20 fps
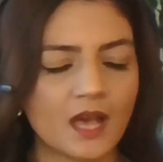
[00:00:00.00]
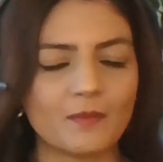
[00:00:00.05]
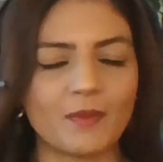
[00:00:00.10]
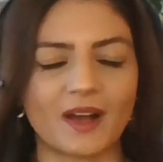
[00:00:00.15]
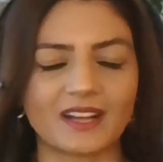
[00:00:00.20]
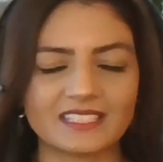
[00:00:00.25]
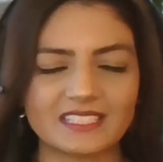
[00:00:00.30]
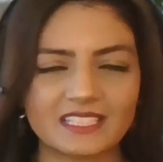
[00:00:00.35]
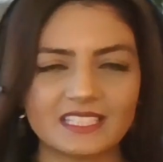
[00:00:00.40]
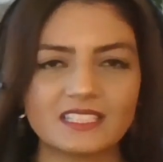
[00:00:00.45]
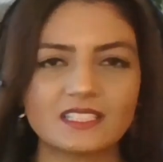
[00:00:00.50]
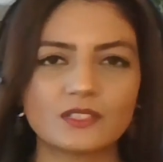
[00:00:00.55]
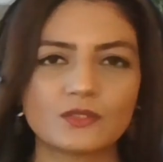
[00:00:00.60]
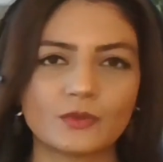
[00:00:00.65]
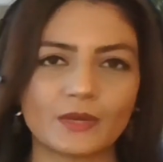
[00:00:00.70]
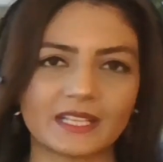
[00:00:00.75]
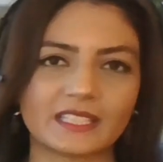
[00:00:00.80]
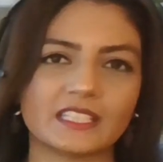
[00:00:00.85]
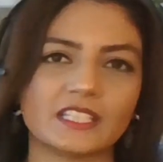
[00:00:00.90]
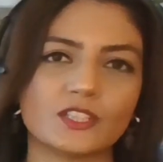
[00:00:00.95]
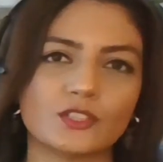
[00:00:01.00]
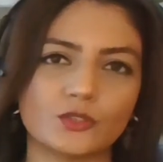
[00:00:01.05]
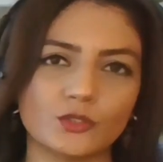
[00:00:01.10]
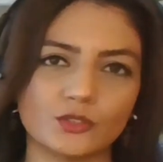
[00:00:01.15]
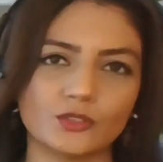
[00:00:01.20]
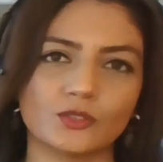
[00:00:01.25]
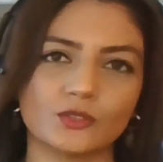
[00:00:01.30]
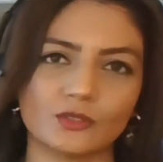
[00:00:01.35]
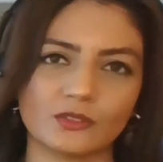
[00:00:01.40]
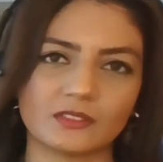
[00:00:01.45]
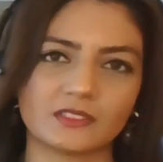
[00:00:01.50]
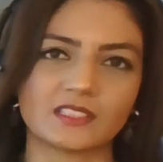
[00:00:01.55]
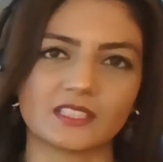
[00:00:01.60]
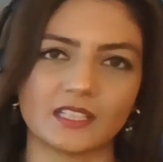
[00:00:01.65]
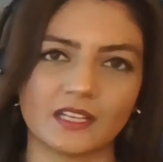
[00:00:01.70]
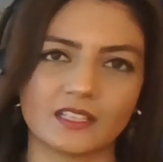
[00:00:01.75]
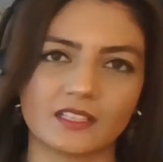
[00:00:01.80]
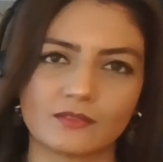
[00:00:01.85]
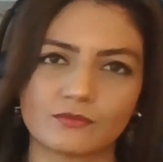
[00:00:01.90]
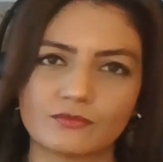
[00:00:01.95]
but I did quickly Google
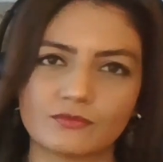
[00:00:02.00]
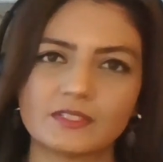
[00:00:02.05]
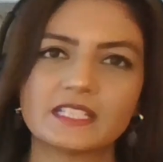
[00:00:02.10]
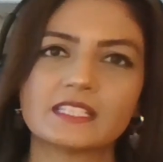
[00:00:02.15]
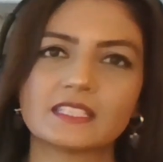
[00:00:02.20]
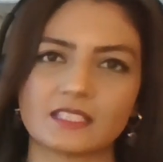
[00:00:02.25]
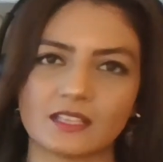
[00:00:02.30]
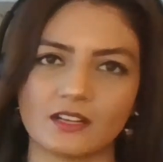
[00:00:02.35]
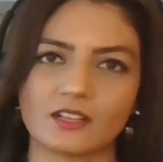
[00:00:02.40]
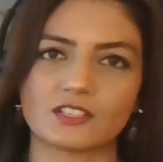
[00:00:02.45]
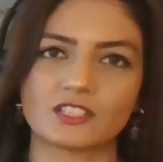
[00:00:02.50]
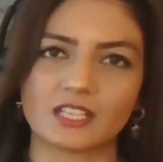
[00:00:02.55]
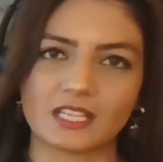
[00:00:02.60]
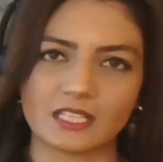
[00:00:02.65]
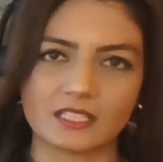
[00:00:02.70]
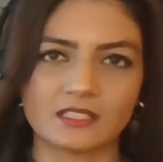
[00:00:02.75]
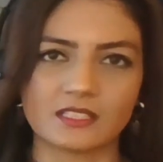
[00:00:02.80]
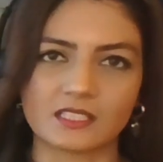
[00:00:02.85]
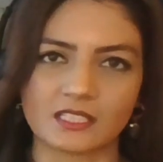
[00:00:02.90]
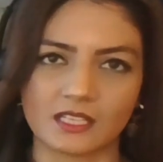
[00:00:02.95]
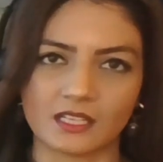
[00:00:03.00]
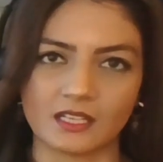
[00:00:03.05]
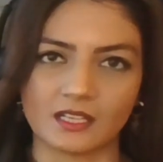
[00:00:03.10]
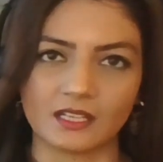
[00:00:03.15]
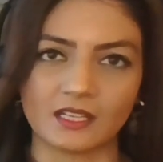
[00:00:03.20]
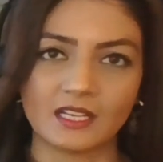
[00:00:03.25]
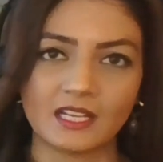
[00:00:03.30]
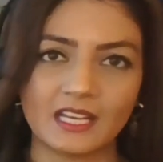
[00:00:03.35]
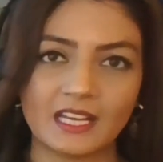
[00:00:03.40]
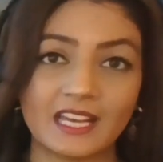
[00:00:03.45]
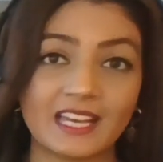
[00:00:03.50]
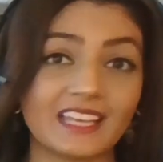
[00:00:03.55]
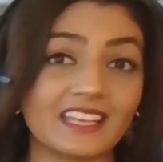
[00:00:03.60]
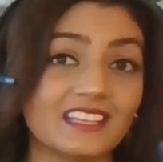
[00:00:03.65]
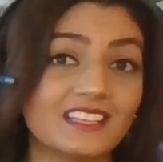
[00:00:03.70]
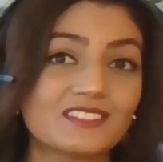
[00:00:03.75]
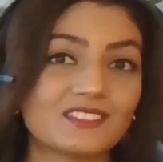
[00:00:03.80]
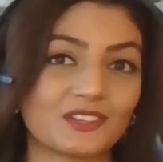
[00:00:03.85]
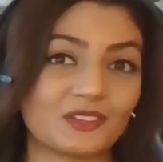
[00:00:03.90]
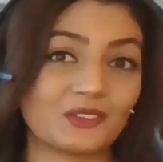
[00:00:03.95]
to research into
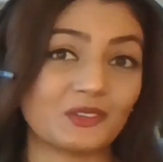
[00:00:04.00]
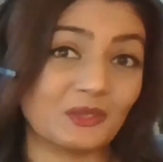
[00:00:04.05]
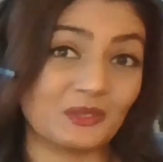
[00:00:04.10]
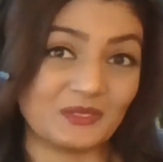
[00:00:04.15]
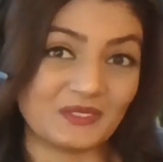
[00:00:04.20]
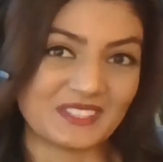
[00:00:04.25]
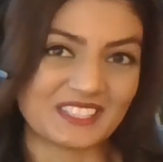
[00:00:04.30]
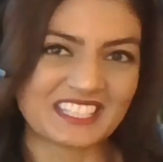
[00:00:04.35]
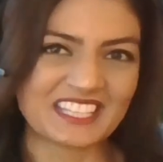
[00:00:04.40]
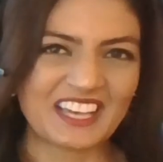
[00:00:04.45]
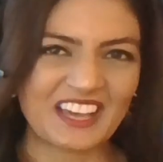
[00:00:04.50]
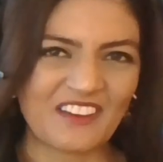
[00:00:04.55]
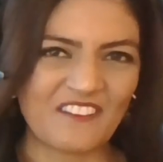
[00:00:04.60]
SEUNGHOON's